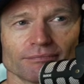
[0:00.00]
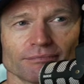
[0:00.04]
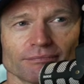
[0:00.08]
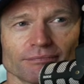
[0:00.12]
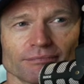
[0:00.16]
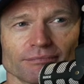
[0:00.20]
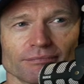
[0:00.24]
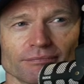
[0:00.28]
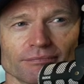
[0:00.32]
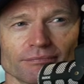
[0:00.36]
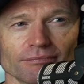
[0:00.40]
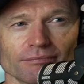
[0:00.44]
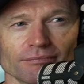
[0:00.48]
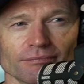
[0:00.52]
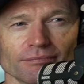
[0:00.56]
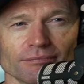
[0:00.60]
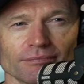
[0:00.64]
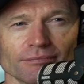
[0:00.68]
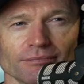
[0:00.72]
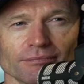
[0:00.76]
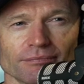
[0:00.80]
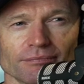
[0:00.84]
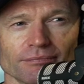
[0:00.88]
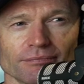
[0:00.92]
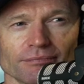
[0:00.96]

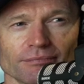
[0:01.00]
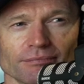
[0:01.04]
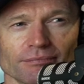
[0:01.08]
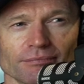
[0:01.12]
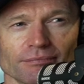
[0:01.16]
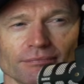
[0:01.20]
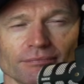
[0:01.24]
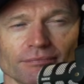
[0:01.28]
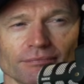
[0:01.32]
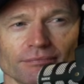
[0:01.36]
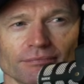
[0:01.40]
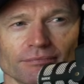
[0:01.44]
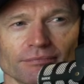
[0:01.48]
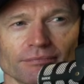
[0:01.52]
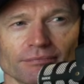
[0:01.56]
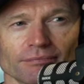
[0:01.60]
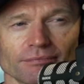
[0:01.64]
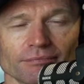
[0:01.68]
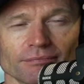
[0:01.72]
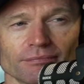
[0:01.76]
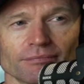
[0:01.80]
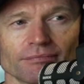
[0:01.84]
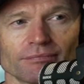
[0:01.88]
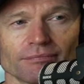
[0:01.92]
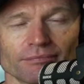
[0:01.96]

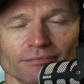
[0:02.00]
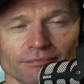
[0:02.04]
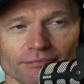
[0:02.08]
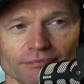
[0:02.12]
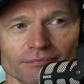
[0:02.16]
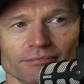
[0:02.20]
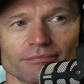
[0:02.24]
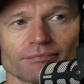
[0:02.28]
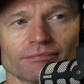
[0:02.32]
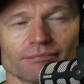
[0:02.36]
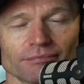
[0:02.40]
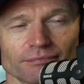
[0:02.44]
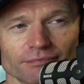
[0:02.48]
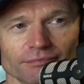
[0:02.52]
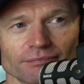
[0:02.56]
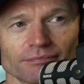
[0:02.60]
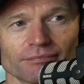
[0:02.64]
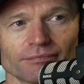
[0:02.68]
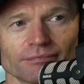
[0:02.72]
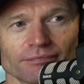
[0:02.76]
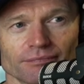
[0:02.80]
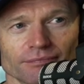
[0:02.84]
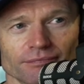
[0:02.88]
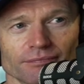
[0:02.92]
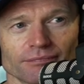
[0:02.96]

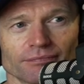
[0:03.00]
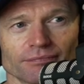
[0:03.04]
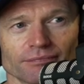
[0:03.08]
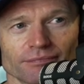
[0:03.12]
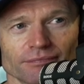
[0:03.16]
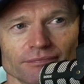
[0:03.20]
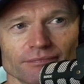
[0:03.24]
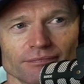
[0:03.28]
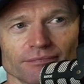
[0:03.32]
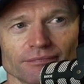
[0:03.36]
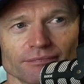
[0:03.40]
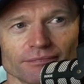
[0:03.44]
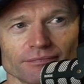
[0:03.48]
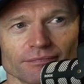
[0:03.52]
No words are spoken by the person on screen.